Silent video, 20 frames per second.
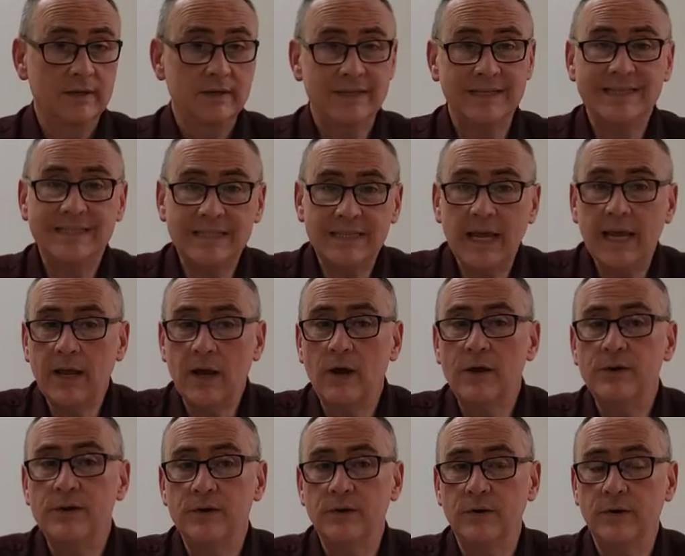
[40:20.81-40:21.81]
to stay
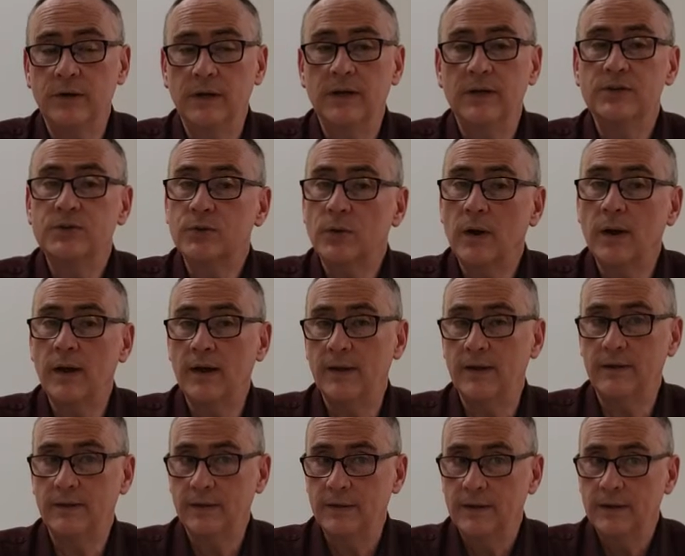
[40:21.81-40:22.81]
under in a
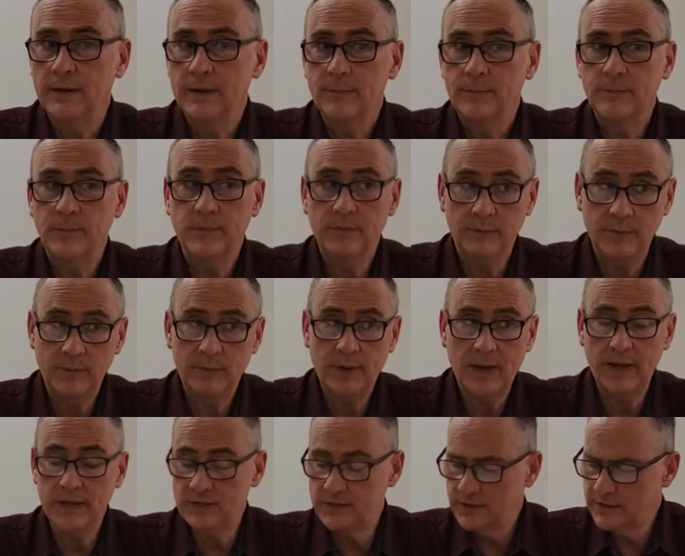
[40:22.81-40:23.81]
trial, to be
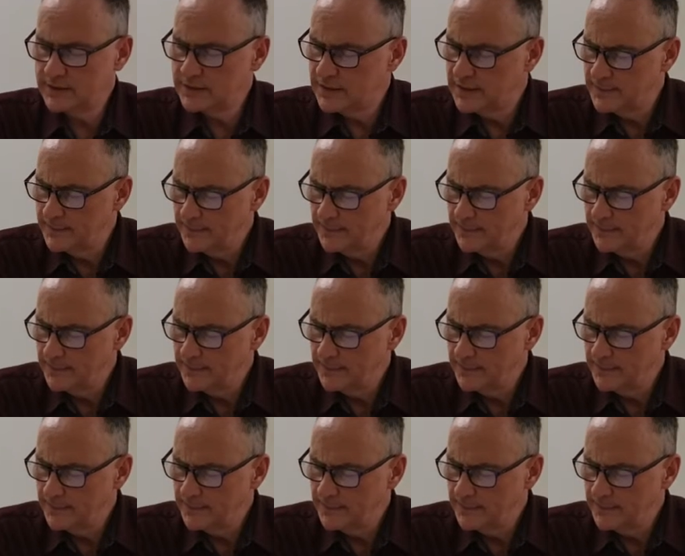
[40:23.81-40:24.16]
patient.